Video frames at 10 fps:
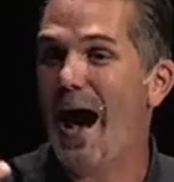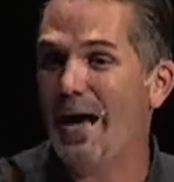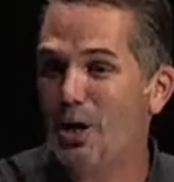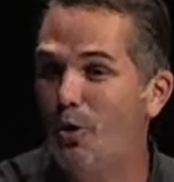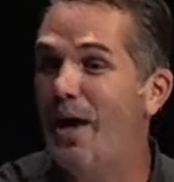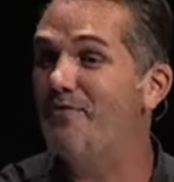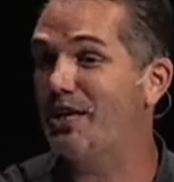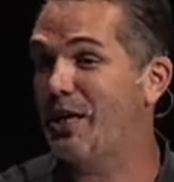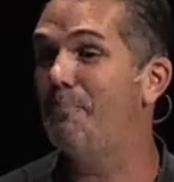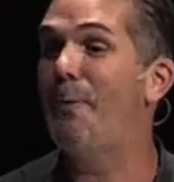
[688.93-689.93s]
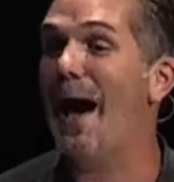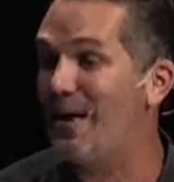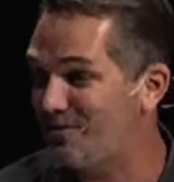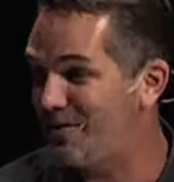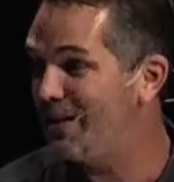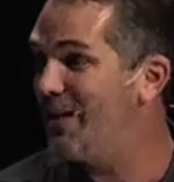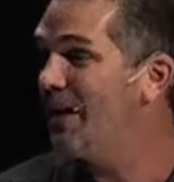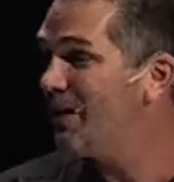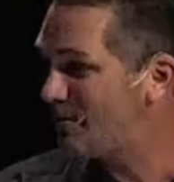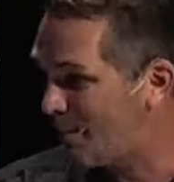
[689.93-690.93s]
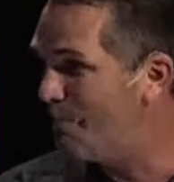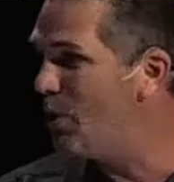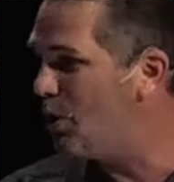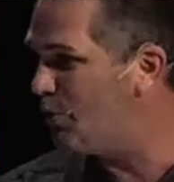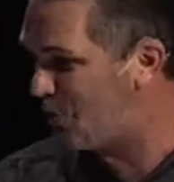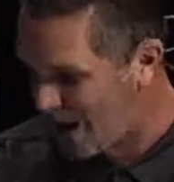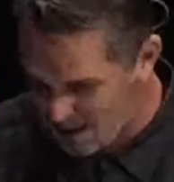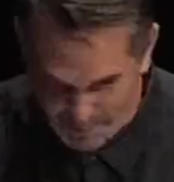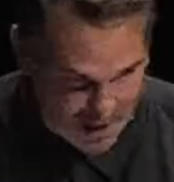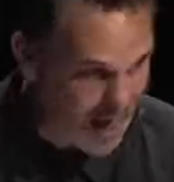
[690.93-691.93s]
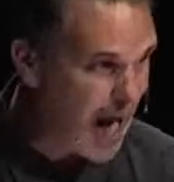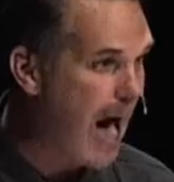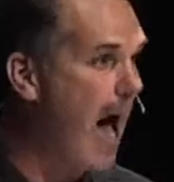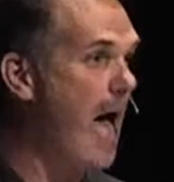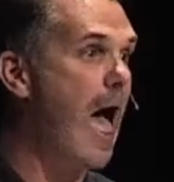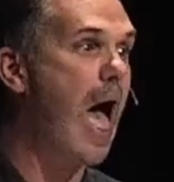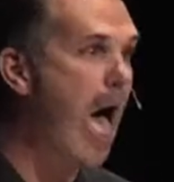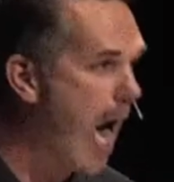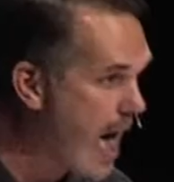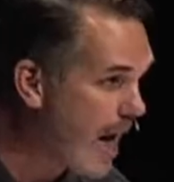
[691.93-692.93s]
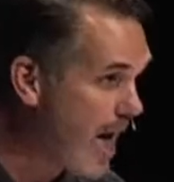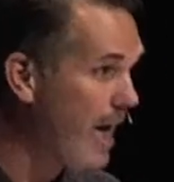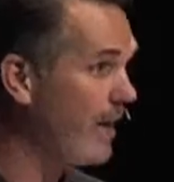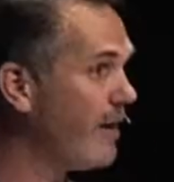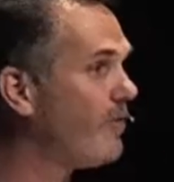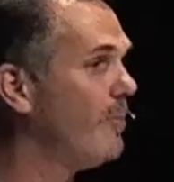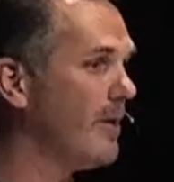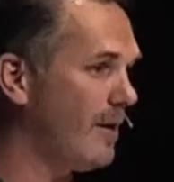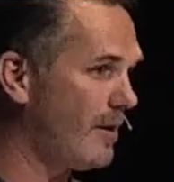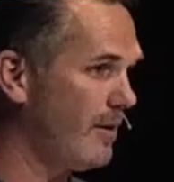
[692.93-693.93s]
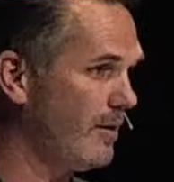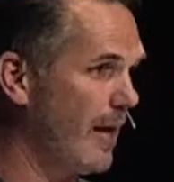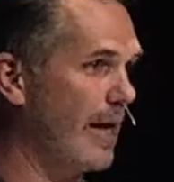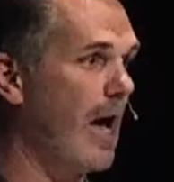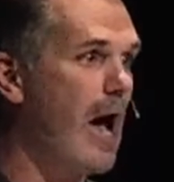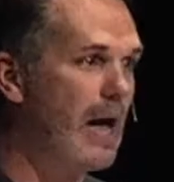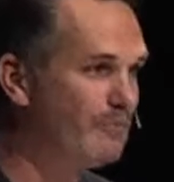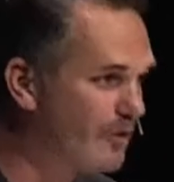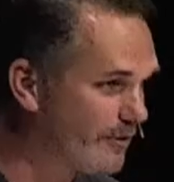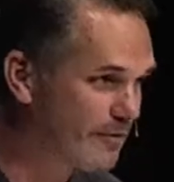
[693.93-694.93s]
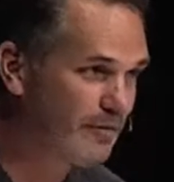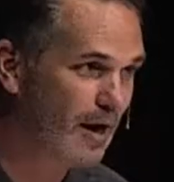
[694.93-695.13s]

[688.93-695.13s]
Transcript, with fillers: I don't have the capacity to move. I'm, I, I, you ever been there? Like, I just,